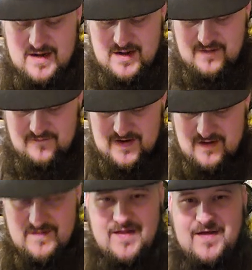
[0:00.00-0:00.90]
in another
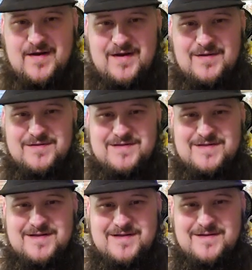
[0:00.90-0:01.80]
video of how that
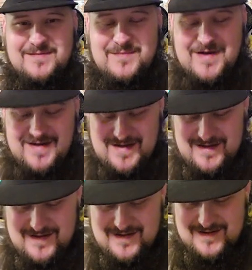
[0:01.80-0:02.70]
goes. But, uh,